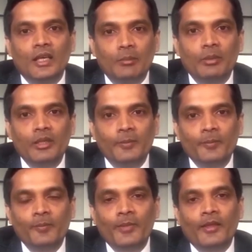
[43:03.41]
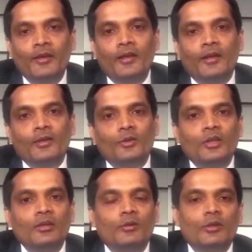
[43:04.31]
human beings are made,
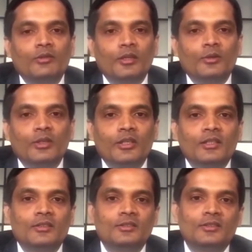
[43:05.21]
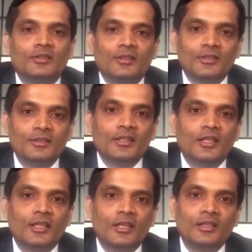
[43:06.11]
custom made by God to
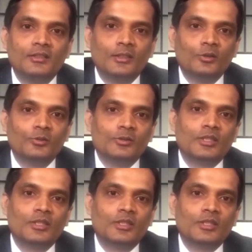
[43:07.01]
work like farmers.